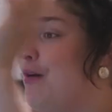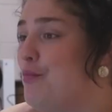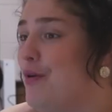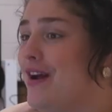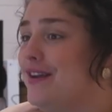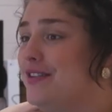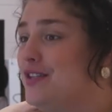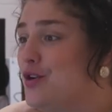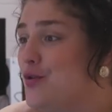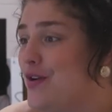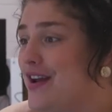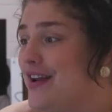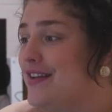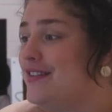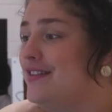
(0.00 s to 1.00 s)
I break
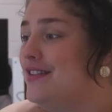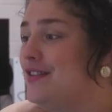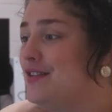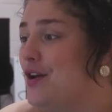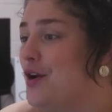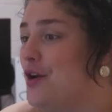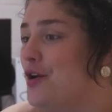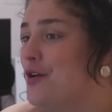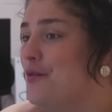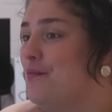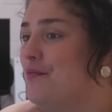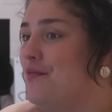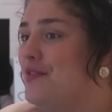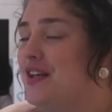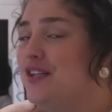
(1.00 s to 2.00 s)
screens, so
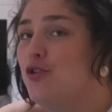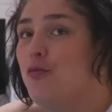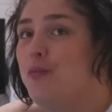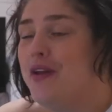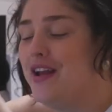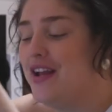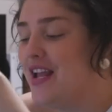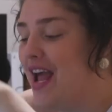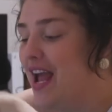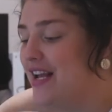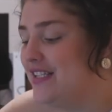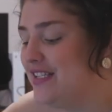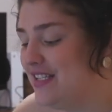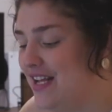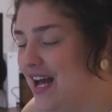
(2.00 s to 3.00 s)
it's all being
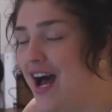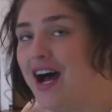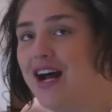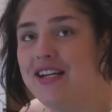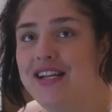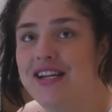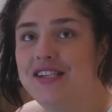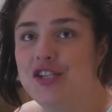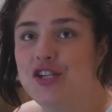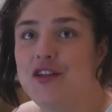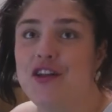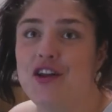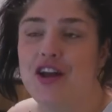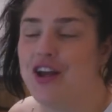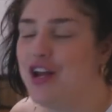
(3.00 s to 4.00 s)
encased in a hard desk so
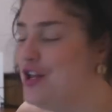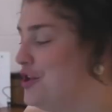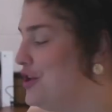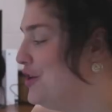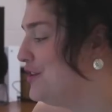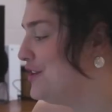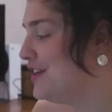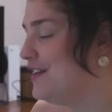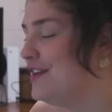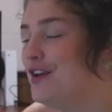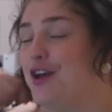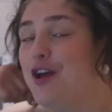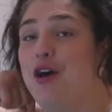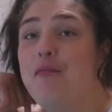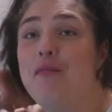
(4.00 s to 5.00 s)
then I can use it.
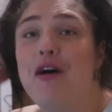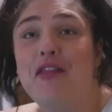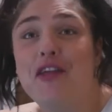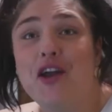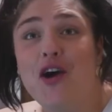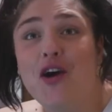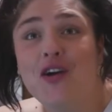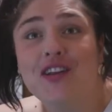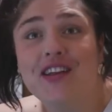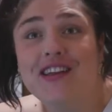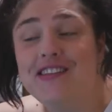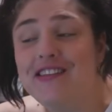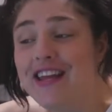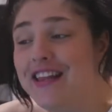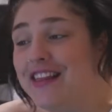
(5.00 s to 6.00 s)
But the only
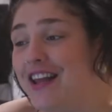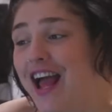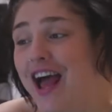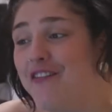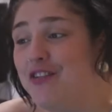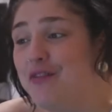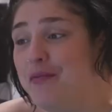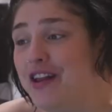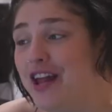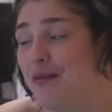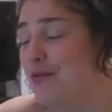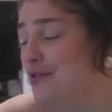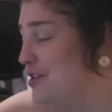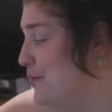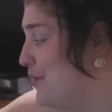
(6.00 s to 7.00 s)
thing that I haven't been
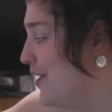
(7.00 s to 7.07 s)
able to